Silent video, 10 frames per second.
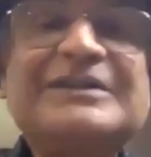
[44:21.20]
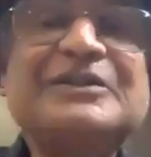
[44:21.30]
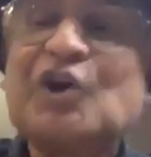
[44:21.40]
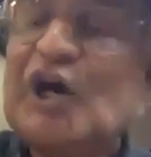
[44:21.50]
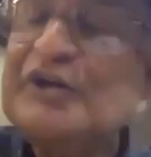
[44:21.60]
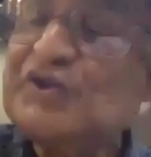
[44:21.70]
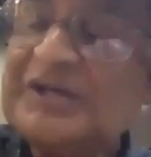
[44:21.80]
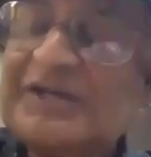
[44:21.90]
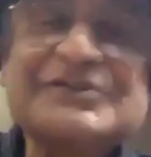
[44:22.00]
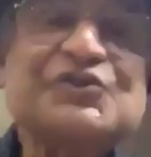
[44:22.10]
in
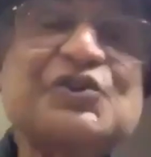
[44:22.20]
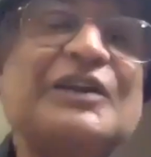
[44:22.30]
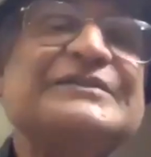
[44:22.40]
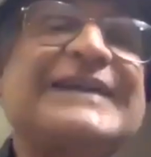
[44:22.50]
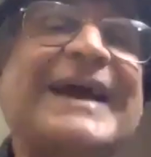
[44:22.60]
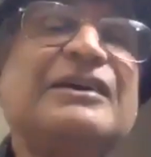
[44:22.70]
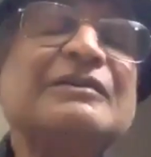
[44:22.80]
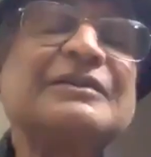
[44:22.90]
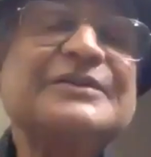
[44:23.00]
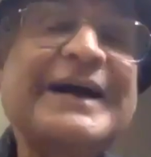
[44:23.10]
logic is called
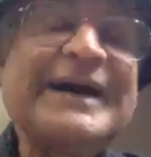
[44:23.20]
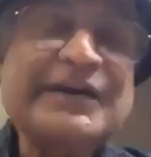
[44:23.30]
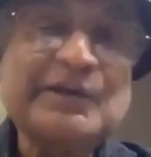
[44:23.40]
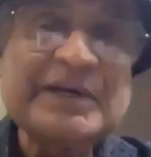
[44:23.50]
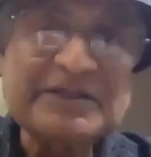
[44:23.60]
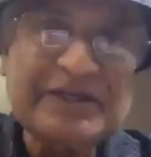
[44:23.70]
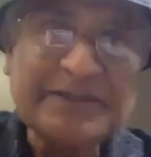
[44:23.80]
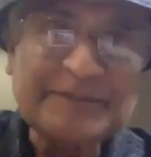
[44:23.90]
tangled hierarchy.